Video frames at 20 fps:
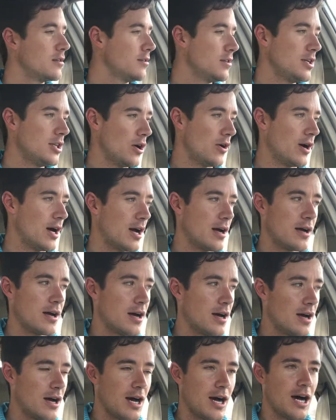you know,
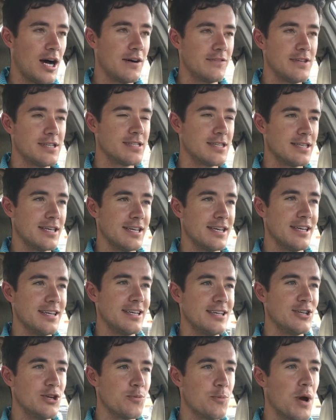obviously
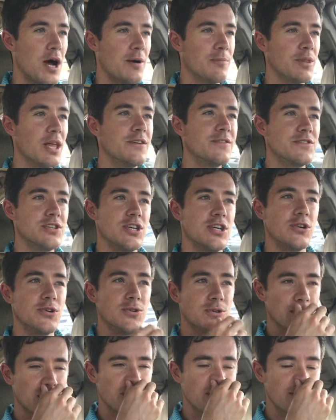your mom loves
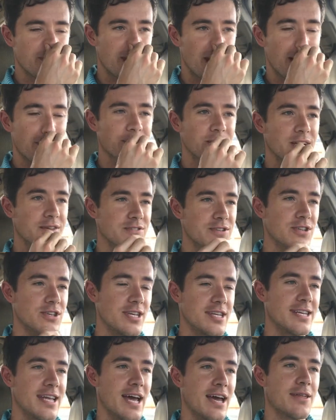you. Your mom loves you
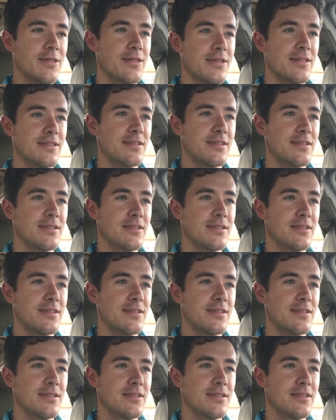to death.